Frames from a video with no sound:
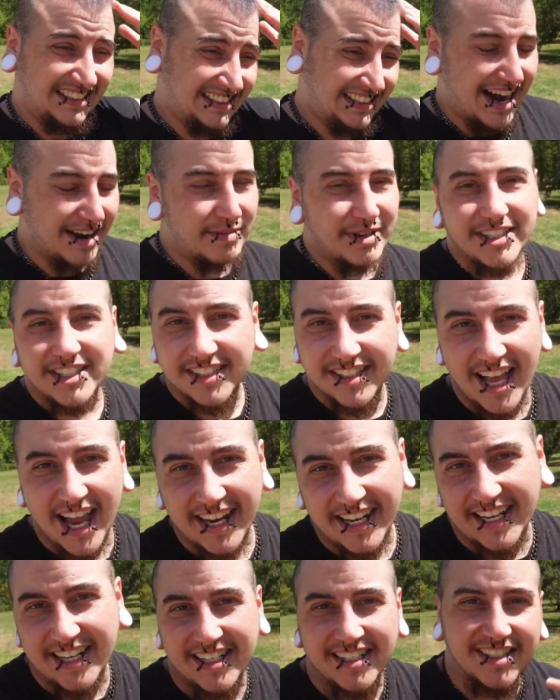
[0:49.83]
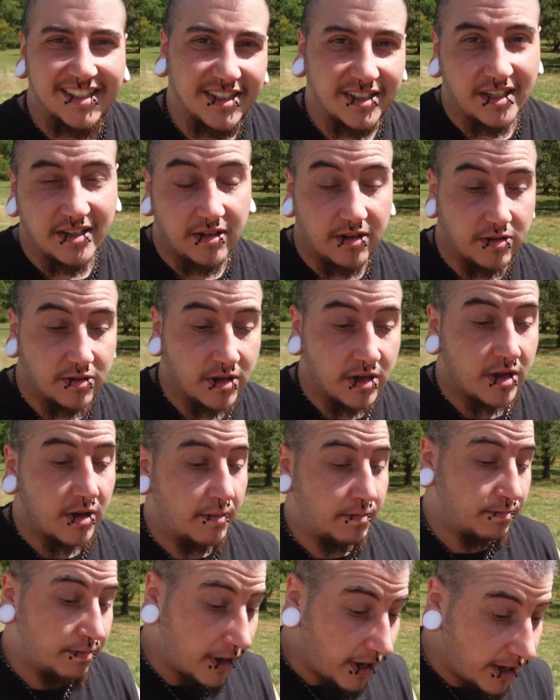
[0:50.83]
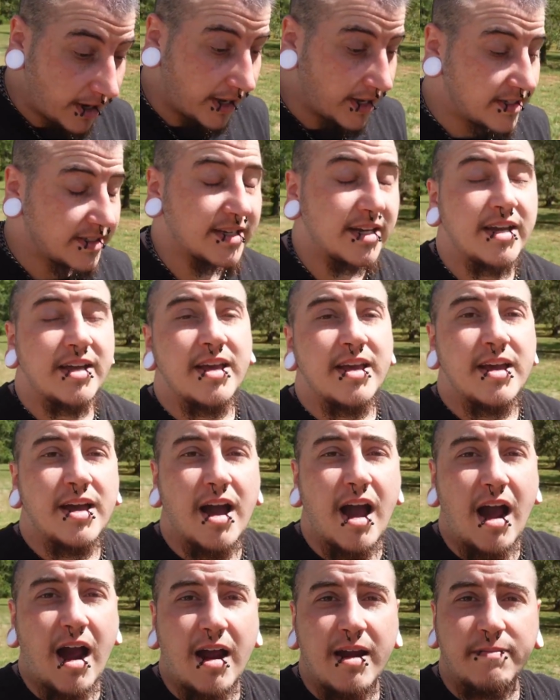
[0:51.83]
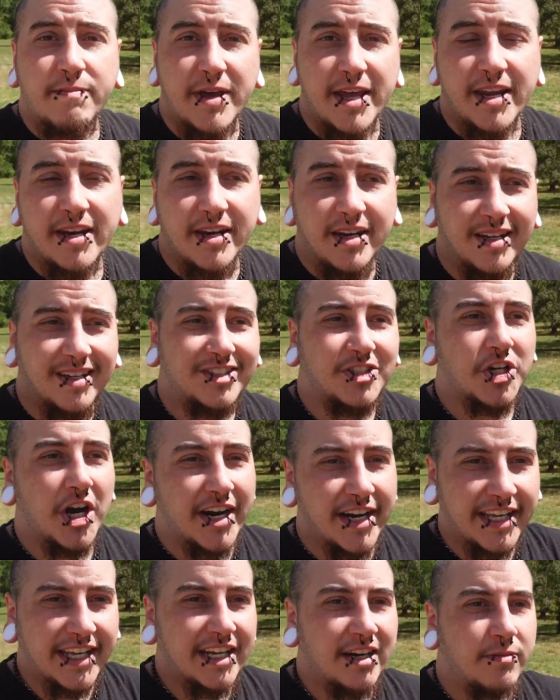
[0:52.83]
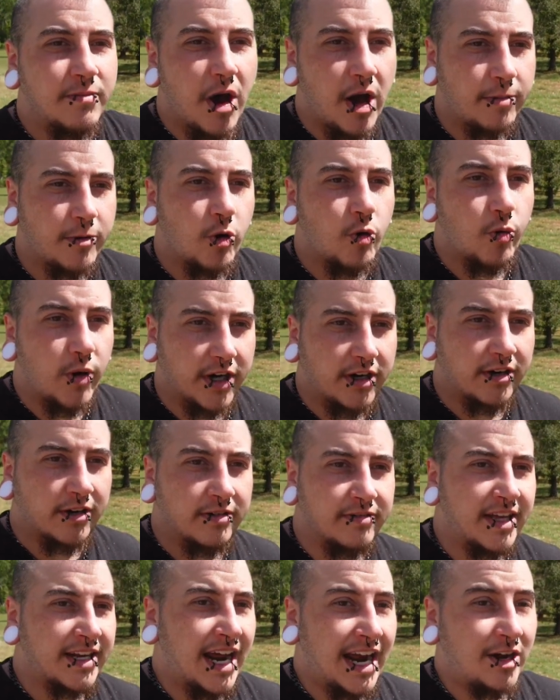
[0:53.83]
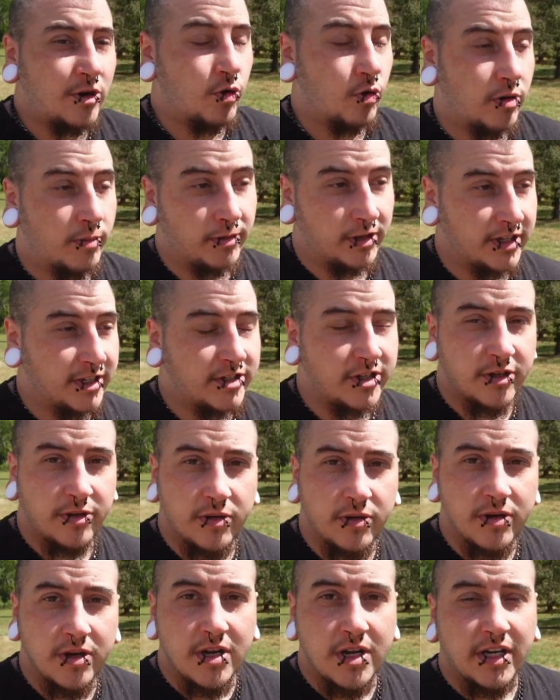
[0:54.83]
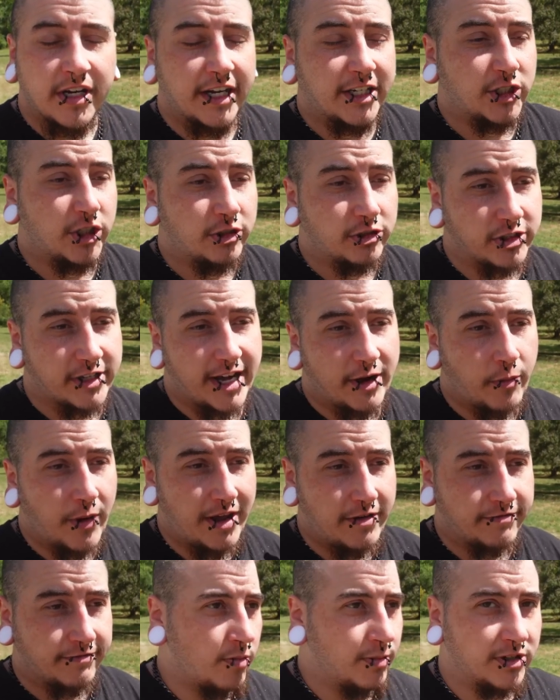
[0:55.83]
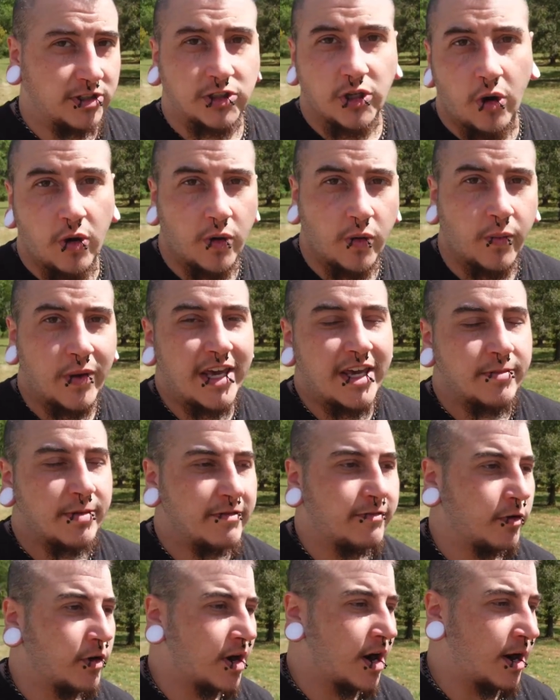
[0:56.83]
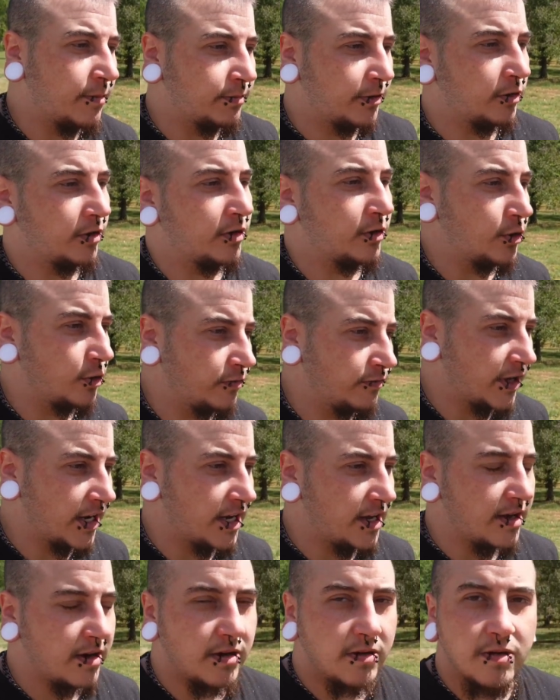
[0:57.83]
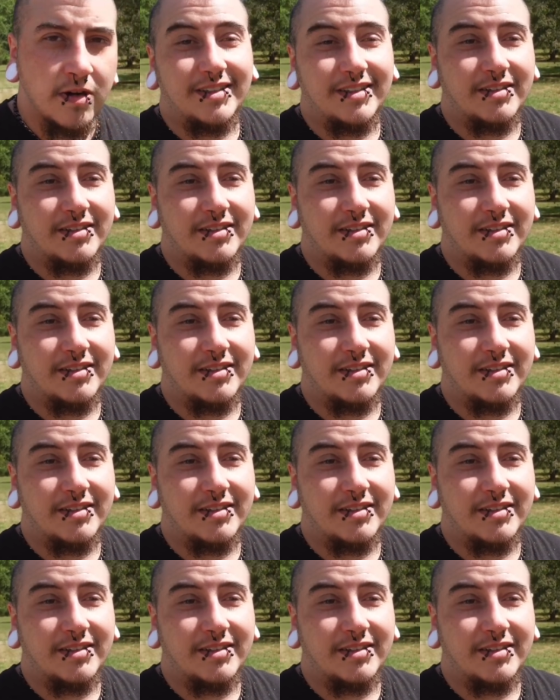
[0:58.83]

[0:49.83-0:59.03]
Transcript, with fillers: I've been slacking still, but I've been trying to get them up quicker than I normally do because usually I wait for almost a whole week before I upload a new video.